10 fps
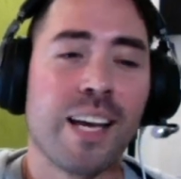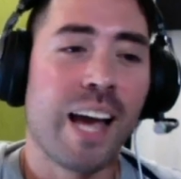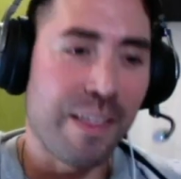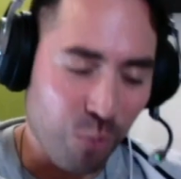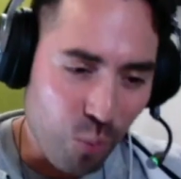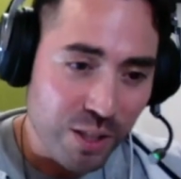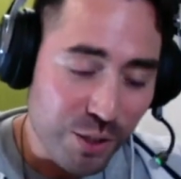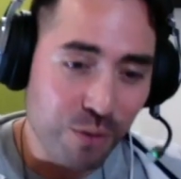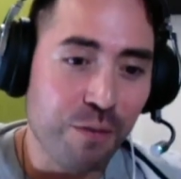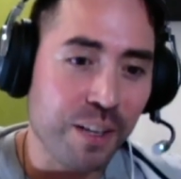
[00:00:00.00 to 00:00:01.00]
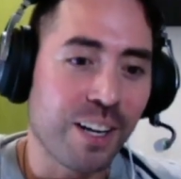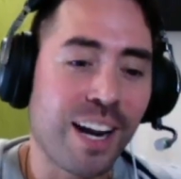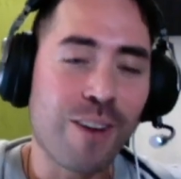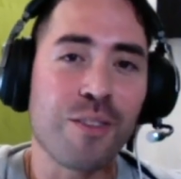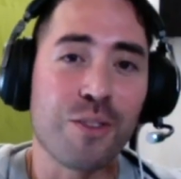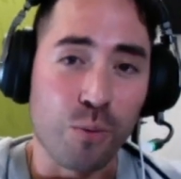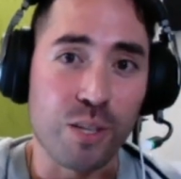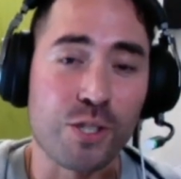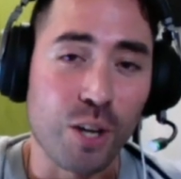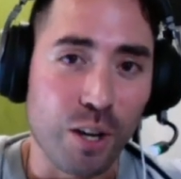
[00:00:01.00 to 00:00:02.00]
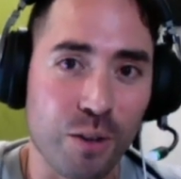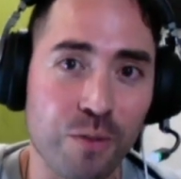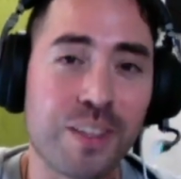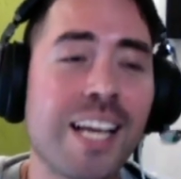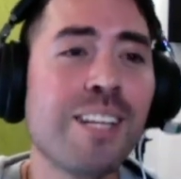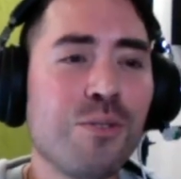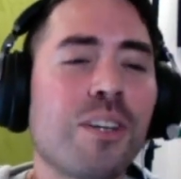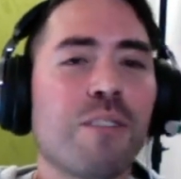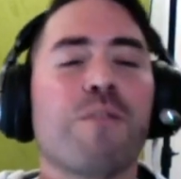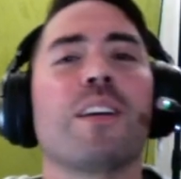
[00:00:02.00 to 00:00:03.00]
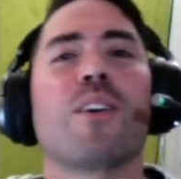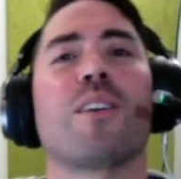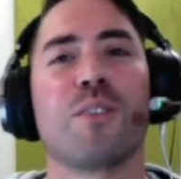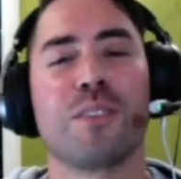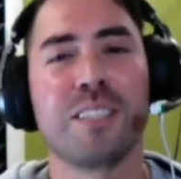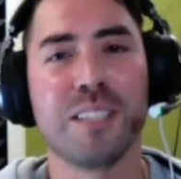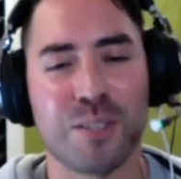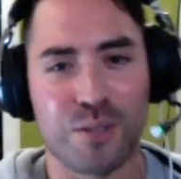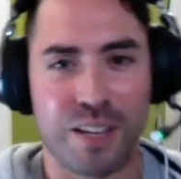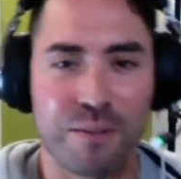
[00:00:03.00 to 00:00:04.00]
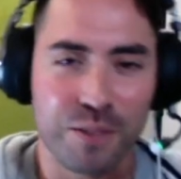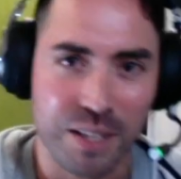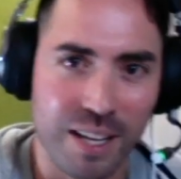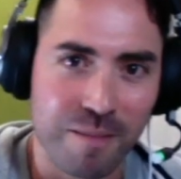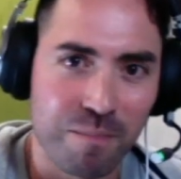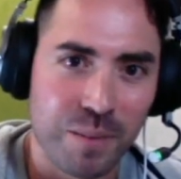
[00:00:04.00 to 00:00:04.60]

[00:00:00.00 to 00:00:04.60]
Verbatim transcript: And then once you figured out the resolve, then you can figure out all the details after that.